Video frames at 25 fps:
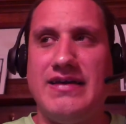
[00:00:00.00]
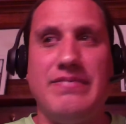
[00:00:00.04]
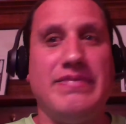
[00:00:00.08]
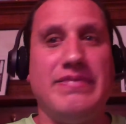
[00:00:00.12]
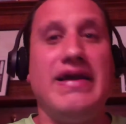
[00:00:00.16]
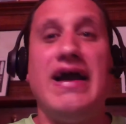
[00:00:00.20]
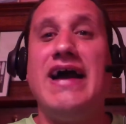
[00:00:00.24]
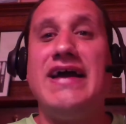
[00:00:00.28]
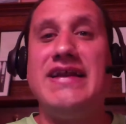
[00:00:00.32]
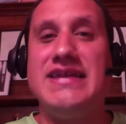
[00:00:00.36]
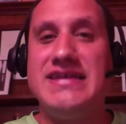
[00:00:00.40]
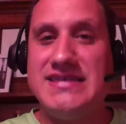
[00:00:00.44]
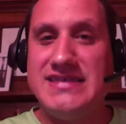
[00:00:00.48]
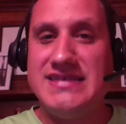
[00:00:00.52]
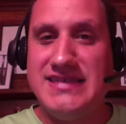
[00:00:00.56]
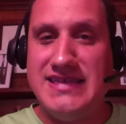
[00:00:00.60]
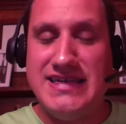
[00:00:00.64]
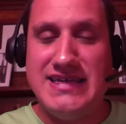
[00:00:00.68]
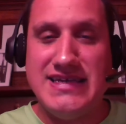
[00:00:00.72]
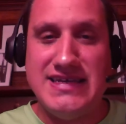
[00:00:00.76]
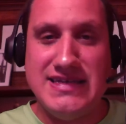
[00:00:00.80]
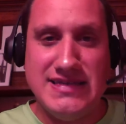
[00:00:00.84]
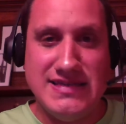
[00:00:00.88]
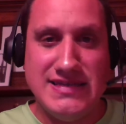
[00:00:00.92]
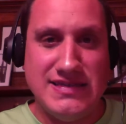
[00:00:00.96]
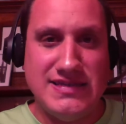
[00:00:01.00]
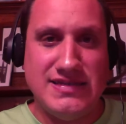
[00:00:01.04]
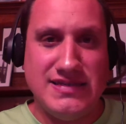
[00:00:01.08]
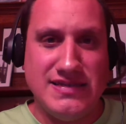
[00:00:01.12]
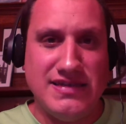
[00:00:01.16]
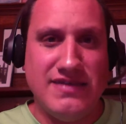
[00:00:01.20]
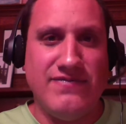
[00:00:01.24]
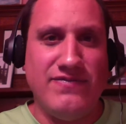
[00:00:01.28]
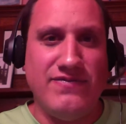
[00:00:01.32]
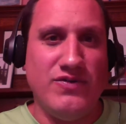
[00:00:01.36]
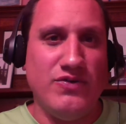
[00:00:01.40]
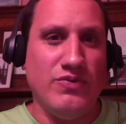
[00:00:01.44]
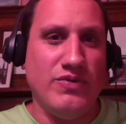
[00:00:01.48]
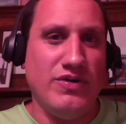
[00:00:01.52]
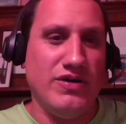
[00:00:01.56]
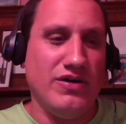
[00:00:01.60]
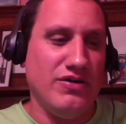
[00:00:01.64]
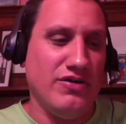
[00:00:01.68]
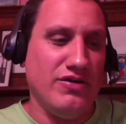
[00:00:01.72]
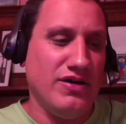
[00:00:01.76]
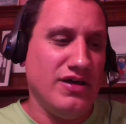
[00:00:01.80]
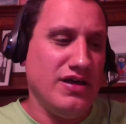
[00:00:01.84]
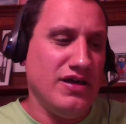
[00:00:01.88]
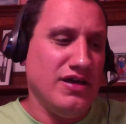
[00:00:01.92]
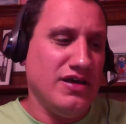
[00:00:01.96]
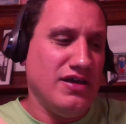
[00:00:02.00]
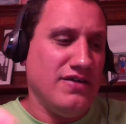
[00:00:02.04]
behind the scenes, if you will,